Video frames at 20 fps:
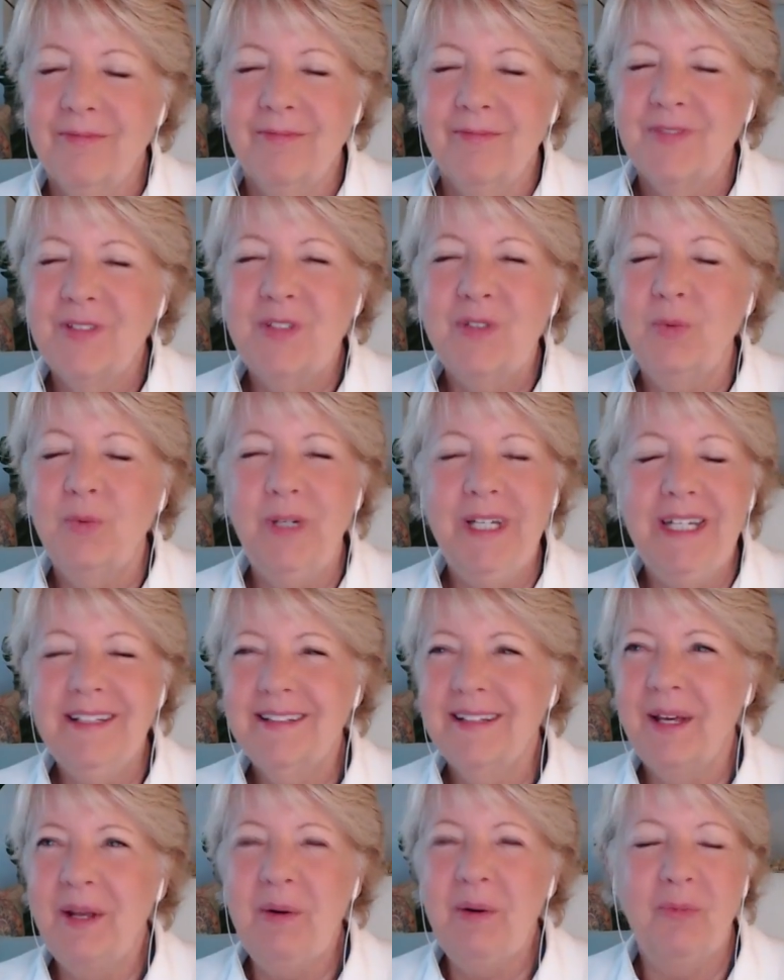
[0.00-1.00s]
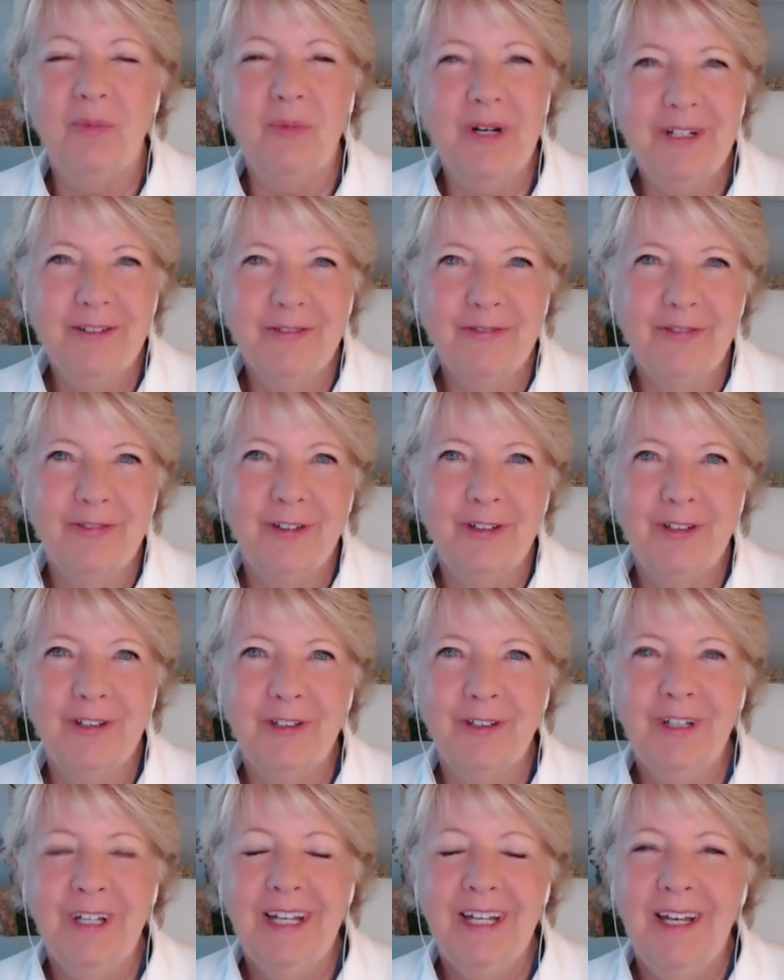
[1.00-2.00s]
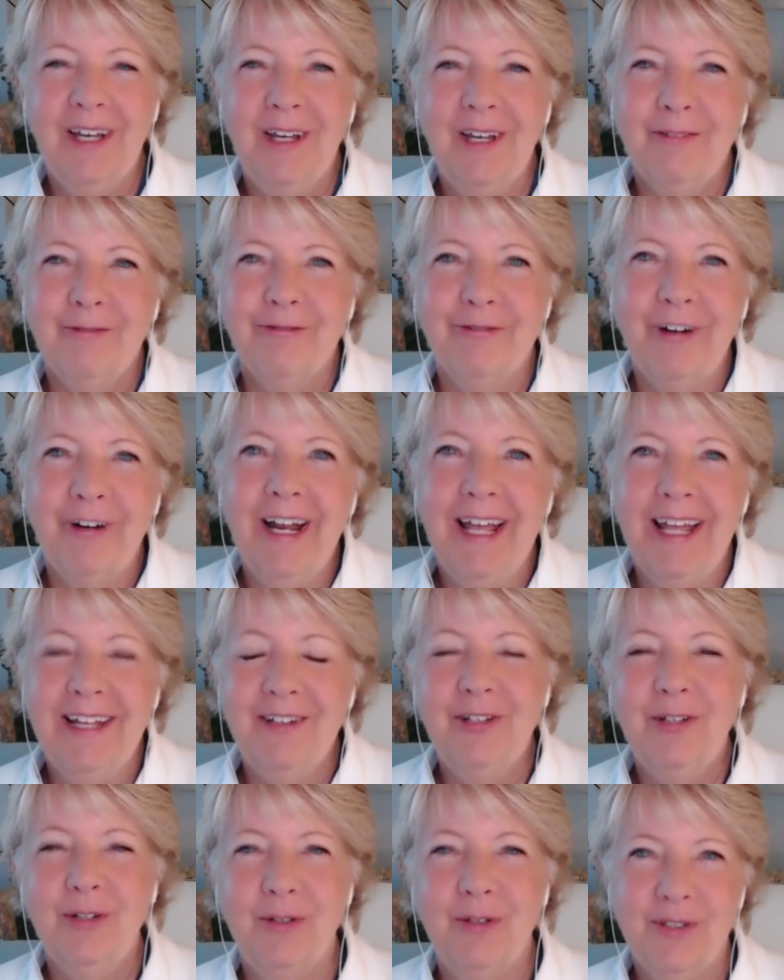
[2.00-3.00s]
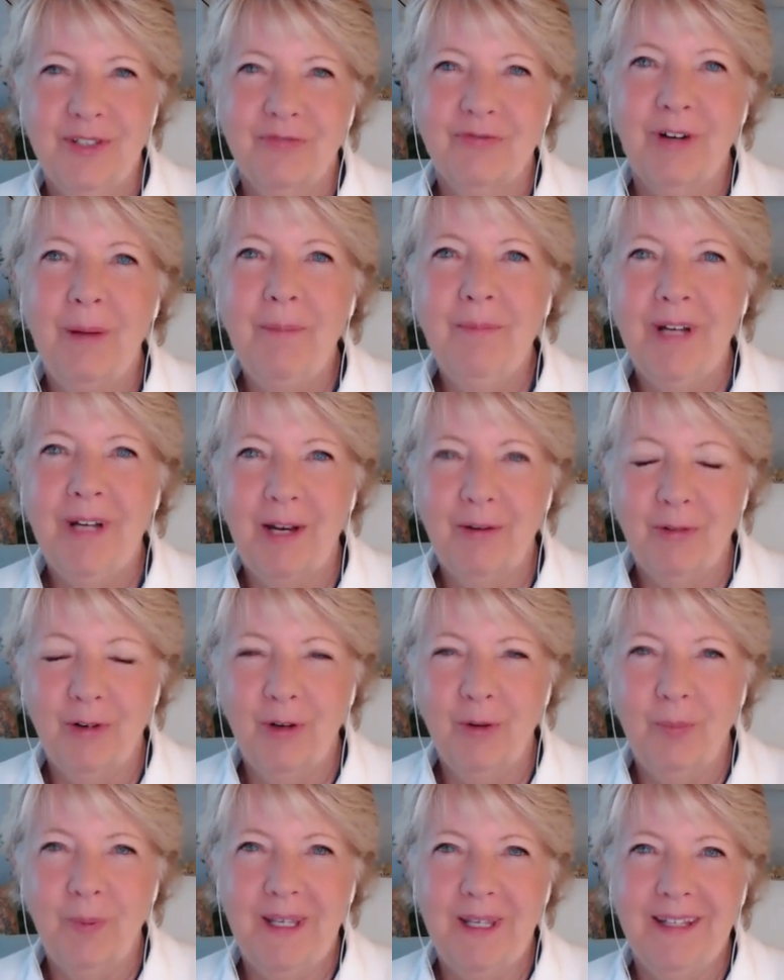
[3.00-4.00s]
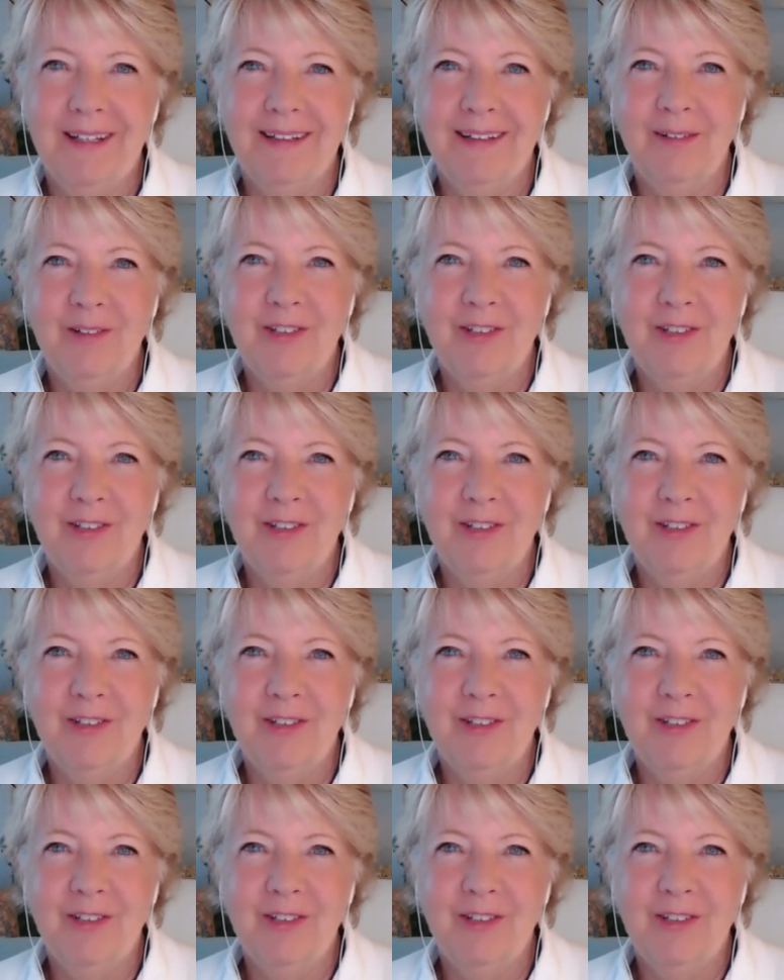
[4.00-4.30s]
sweet and wonderful friend who's from Nairobi.